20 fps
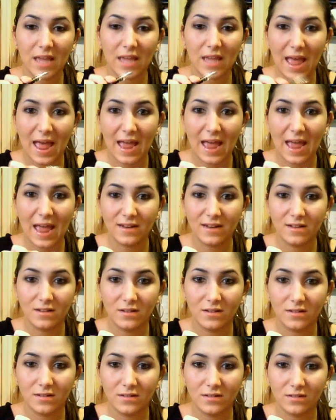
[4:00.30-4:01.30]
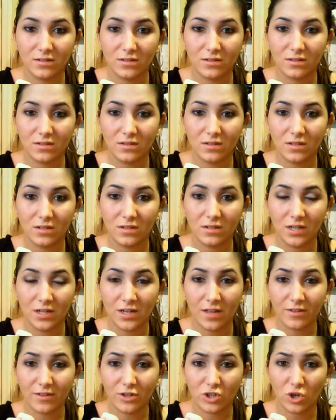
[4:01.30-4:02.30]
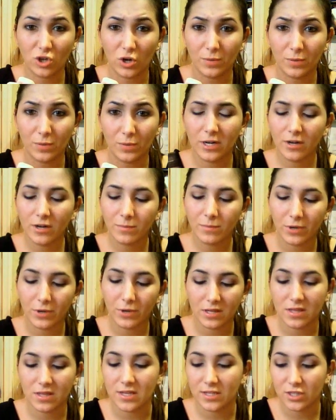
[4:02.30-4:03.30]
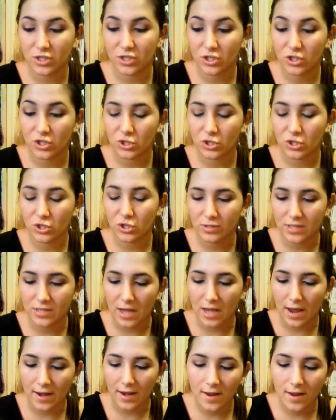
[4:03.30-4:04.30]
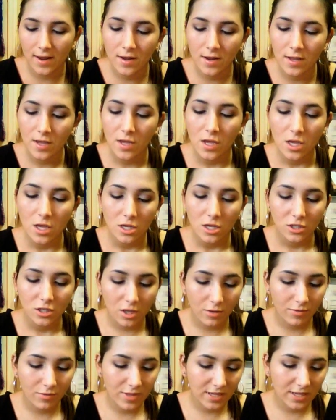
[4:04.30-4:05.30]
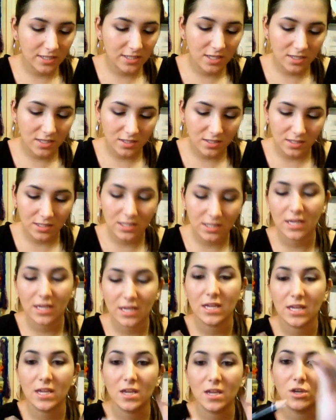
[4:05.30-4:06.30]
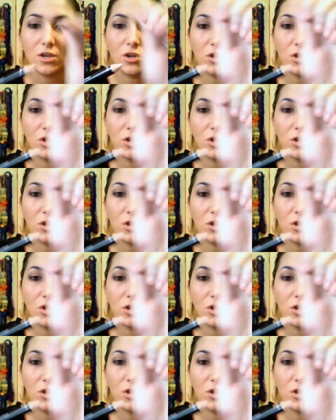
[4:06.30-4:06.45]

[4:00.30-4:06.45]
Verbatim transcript: it had another sharpener because it's two-sided. So this is the